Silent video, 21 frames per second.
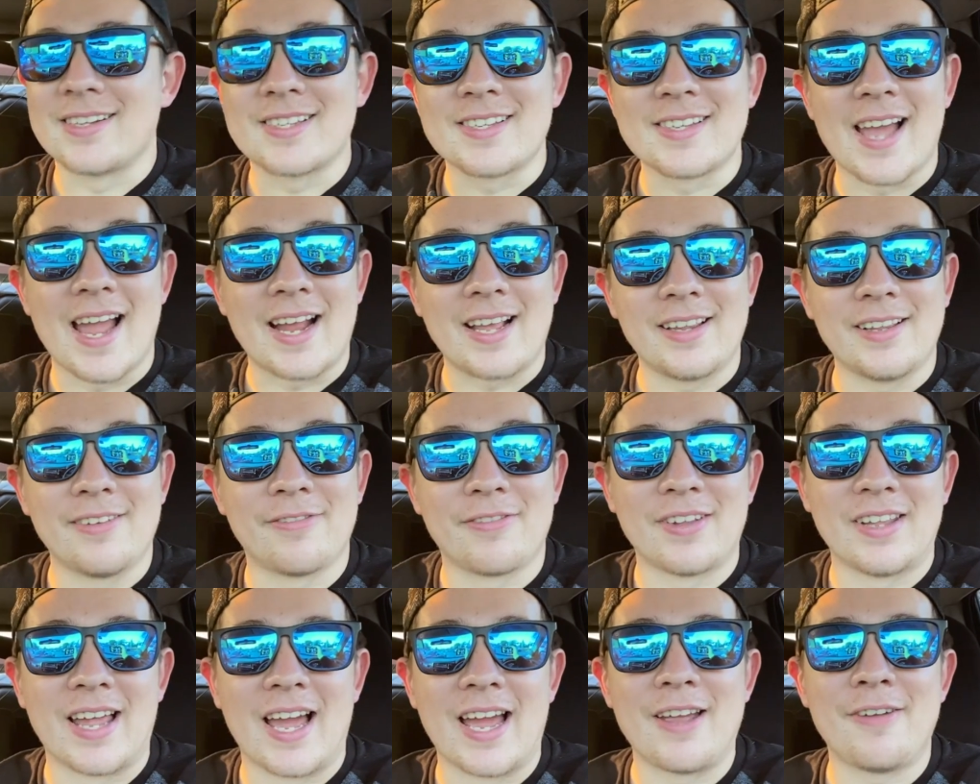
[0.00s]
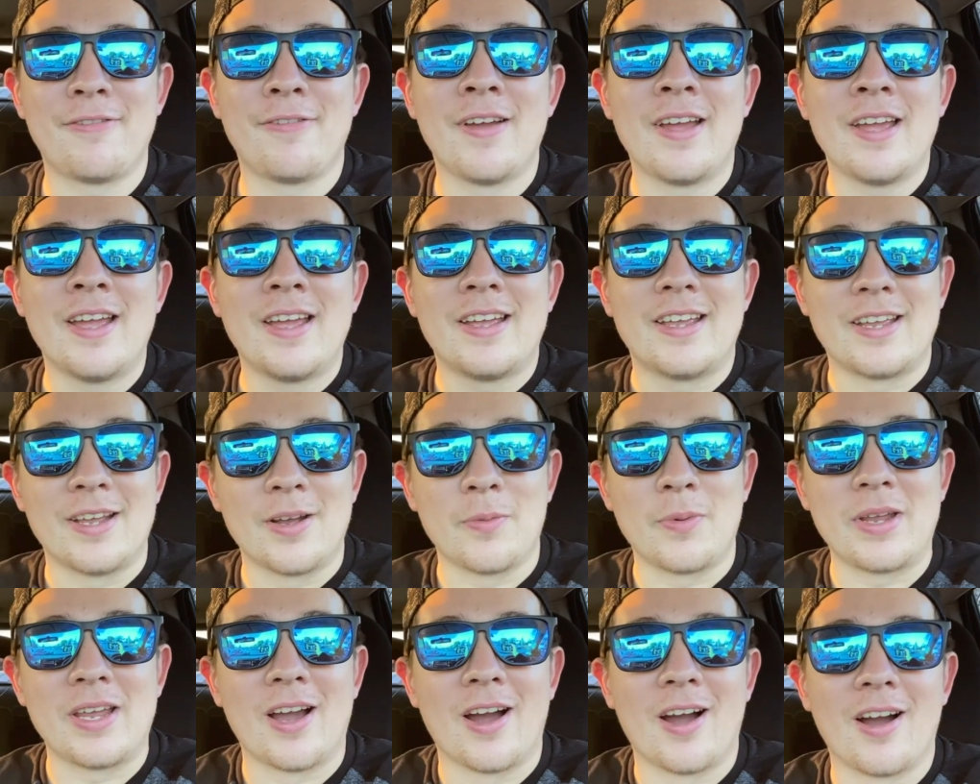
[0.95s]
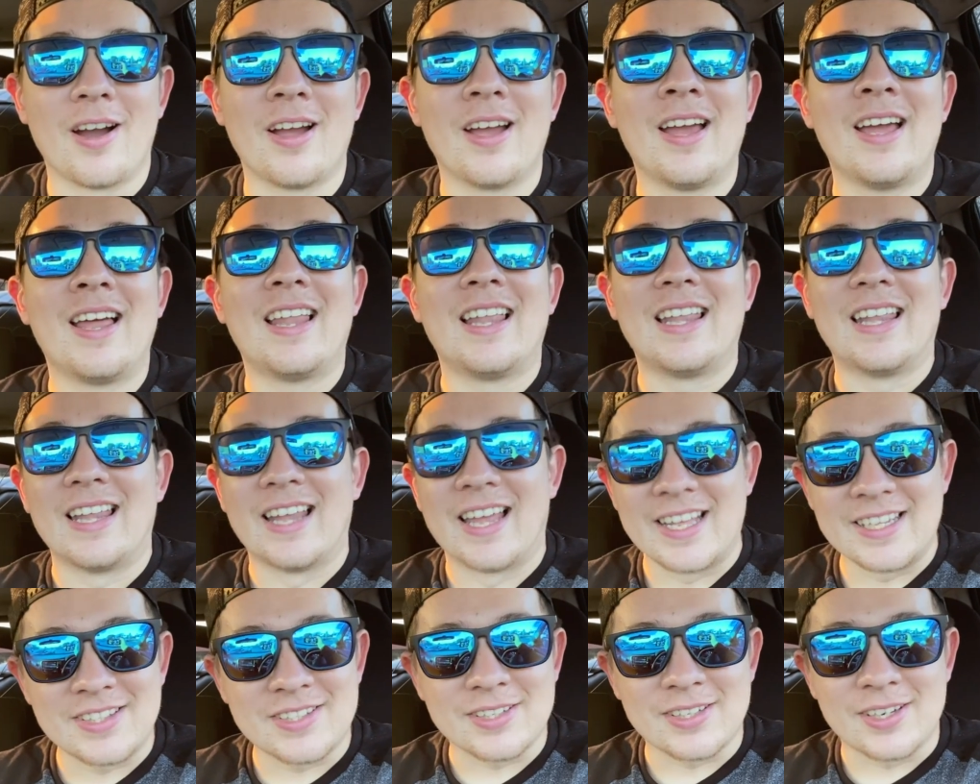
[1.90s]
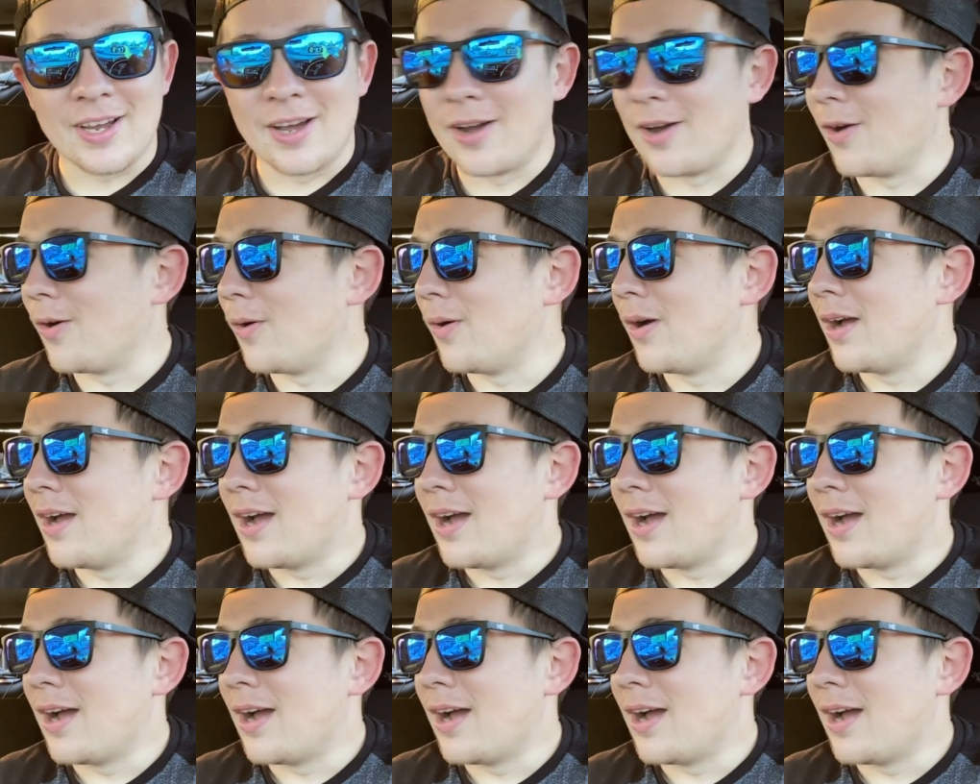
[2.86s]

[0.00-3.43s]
Cycling for Life. Here we are. Let's go.